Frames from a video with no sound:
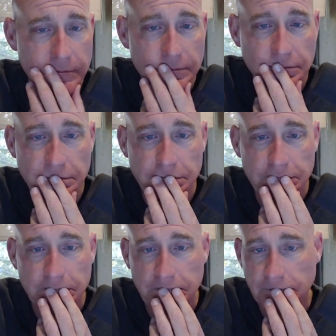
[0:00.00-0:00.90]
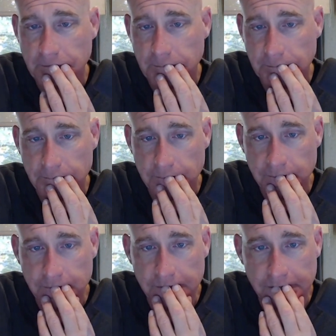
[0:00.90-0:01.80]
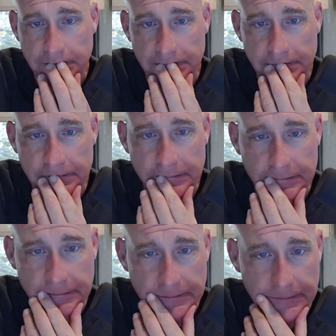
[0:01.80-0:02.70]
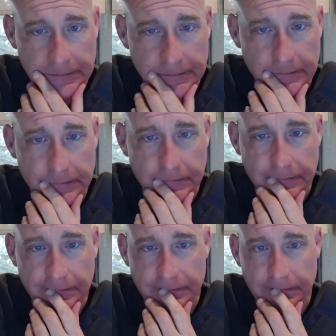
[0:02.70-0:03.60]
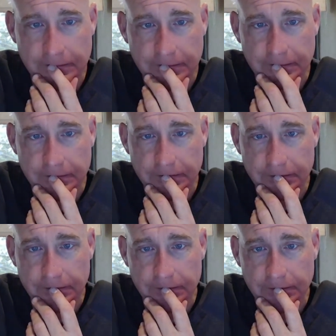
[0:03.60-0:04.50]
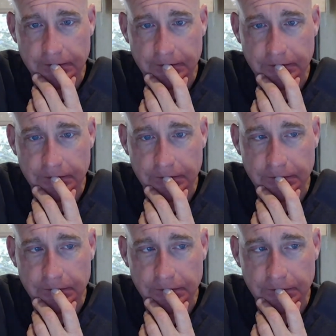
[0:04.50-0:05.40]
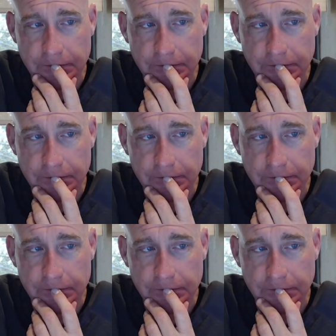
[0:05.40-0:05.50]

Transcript: This person isn't speaking.